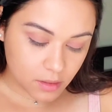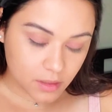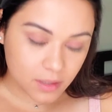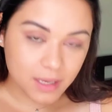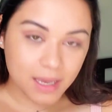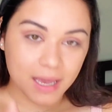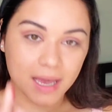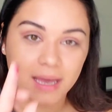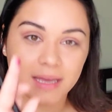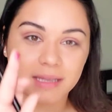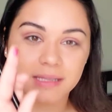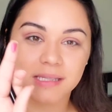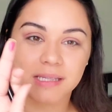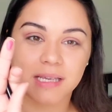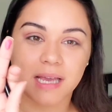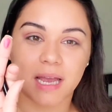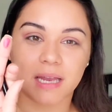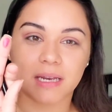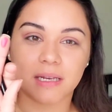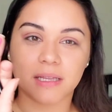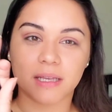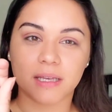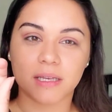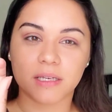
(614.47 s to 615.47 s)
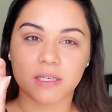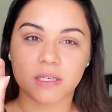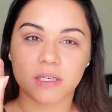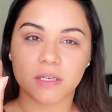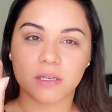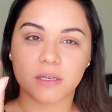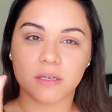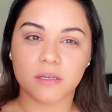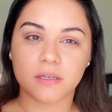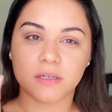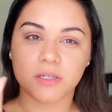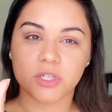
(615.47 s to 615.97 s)
Yeah, it's kind of like
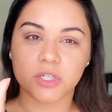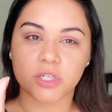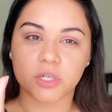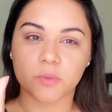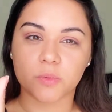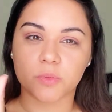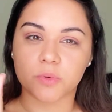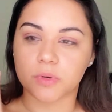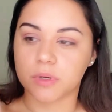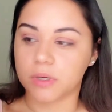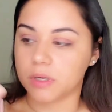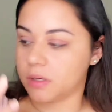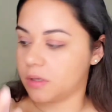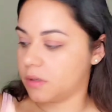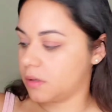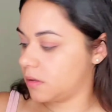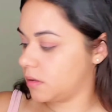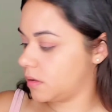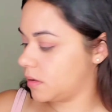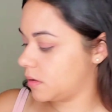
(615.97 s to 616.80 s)
shimmery.